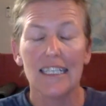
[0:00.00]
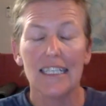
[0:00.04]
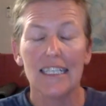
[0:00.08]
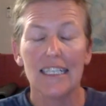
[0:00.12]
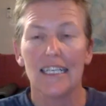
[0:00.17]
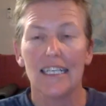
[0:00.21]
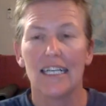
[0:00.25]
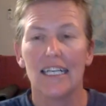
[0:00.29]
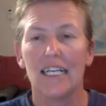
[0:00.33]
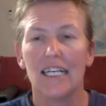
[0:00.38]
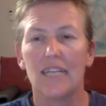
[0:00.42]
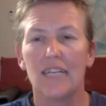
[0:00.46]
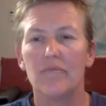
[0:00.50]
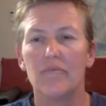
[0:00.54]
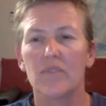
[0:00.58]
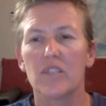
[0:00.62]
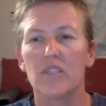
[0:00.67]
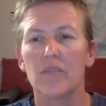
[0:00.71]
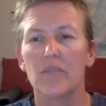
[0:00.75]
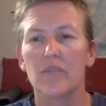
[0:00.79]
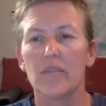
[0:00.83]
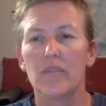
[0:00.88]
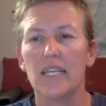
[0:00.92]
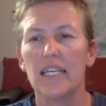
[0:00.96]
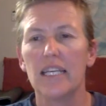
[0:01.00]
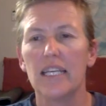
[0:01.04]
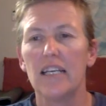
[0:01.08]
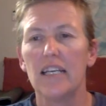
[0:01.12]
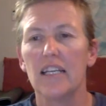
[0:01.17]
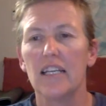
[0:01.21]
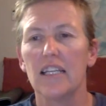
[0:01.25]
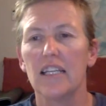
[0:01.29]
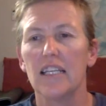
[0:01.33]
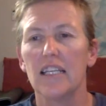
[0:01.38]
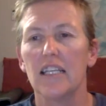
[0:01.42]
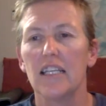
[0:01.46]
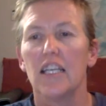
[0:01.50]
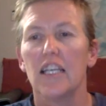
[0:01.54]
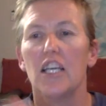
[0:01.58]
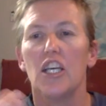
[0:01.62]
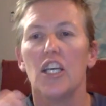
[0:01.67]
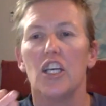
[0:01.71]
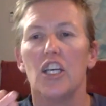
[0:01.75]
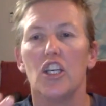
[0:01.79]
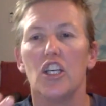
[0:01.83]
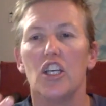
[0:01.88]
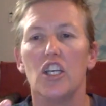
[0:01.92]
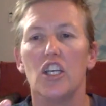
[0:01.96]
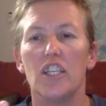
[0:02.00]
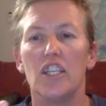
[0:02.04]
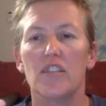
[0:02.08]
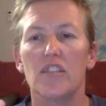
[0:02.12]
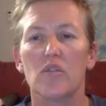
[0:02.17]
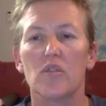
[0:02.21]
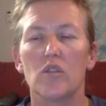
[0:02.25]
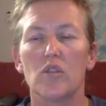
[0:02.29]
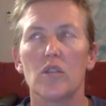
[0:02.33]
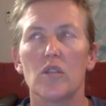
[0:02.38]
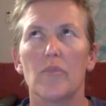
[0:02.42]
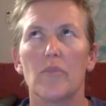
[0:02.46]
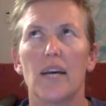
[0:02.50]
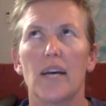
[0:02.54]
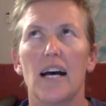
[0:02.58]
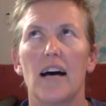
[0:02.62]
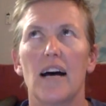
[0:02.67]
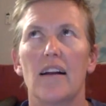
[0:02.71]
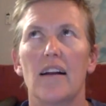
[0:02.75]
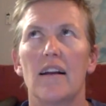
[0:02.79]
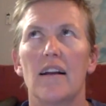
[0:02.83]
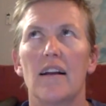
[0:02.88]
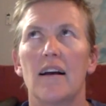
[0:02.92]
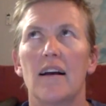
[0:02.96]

To me, I think it's all about